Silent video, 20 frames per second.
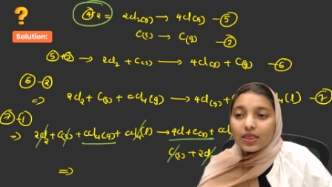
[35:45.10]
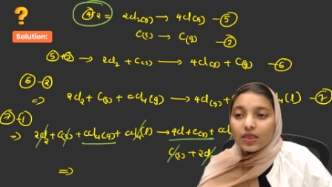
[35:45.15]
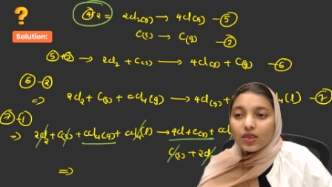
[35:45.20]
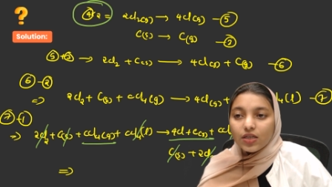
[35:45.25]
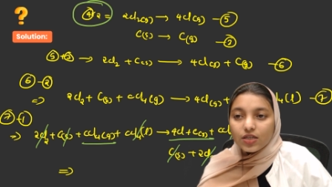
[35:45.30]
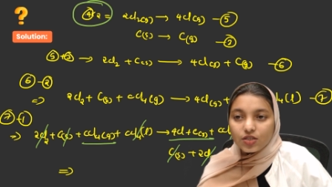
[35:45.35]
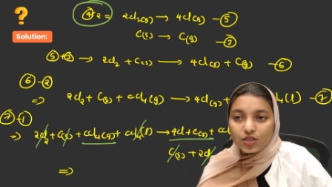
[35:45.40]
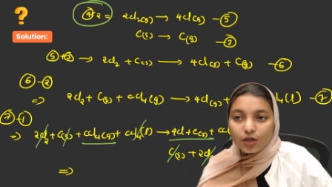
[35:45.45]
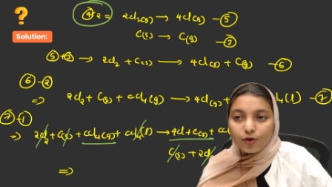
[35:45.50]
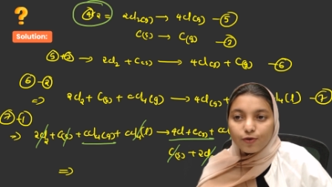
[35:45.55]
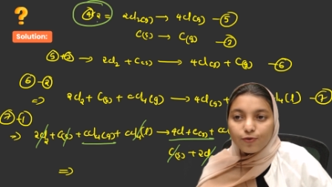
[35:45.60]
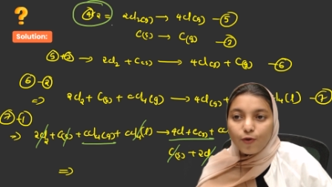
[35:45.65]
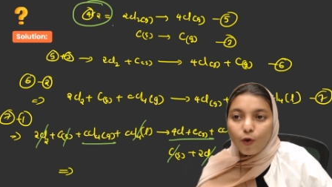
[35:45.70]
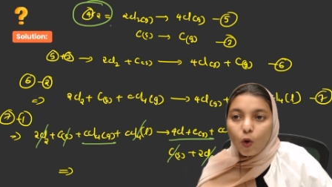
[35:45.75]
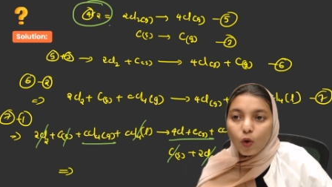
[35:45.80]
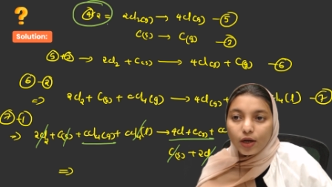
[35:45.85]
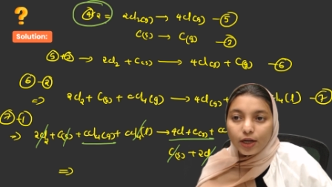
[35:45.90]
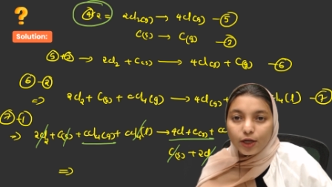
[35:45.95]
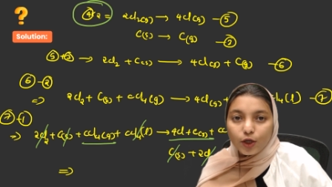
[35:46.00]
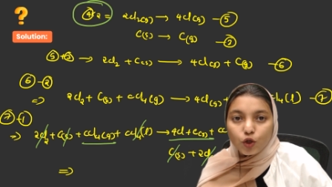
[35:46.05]
this thing,
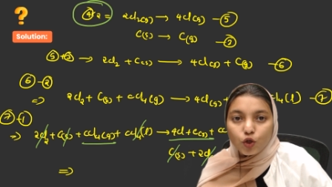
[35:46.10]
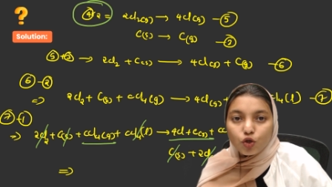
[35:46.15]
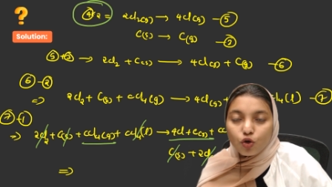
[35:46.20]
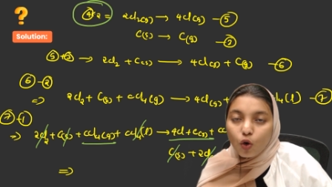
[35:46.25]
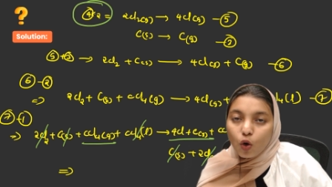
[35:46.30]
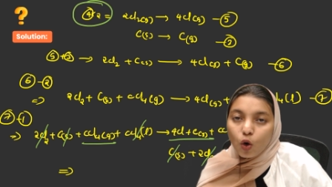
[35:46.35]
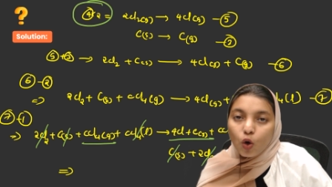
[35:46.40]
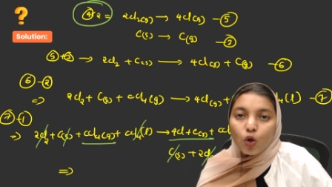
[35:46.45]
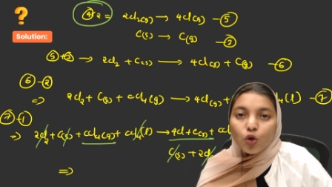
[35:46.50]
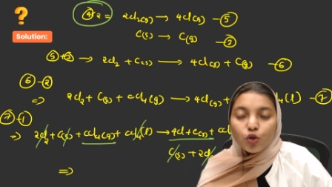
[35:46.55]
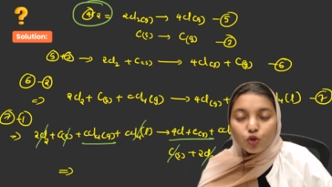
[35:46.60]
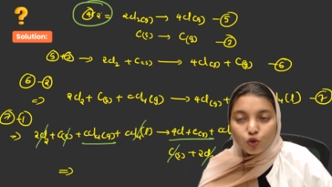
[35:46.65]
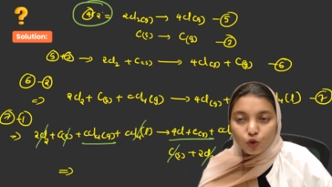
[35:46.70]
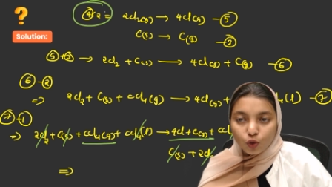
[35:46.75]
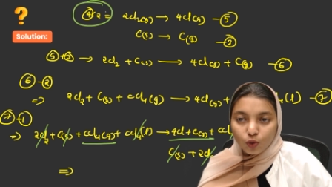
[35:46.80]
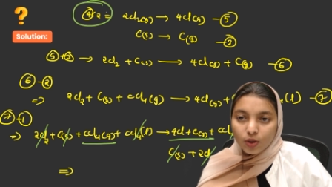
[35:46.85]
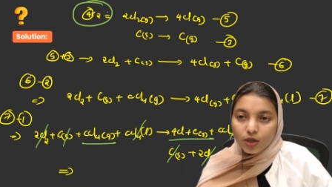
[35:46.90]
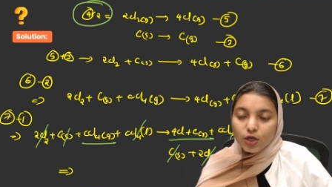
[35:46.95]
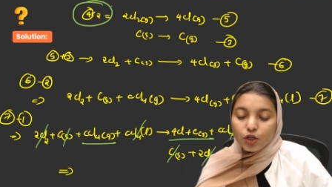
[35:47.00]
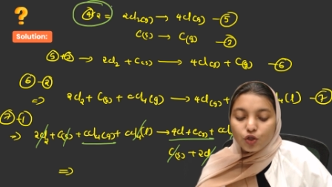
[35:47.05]
4 into
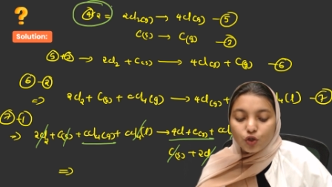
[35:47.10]
2.